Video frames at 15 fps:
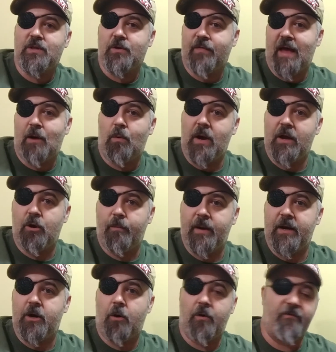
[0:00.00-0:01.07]
so that way you'll be
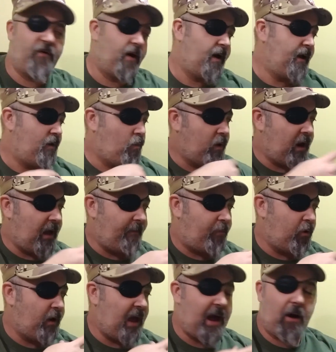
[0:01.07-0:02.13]
notified when I
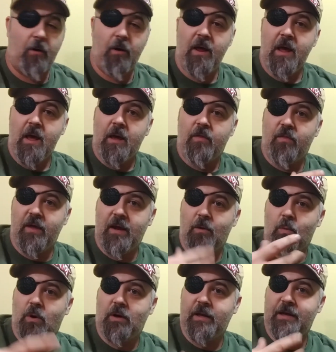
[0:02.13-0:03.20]
put out the
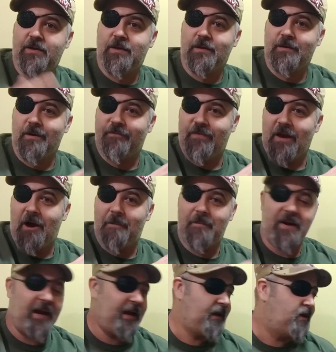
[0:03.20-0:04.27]
releases of the
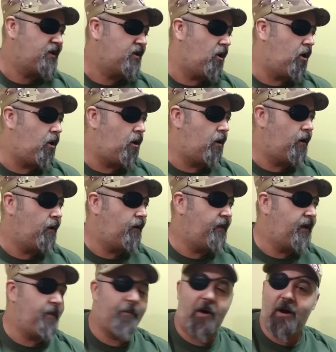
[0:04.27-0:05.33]
updates on
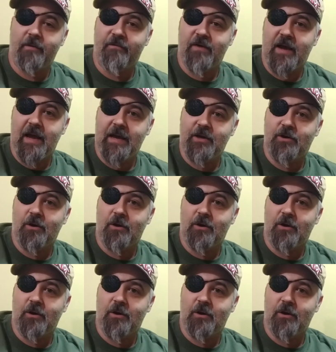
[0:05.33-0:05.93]
the modification,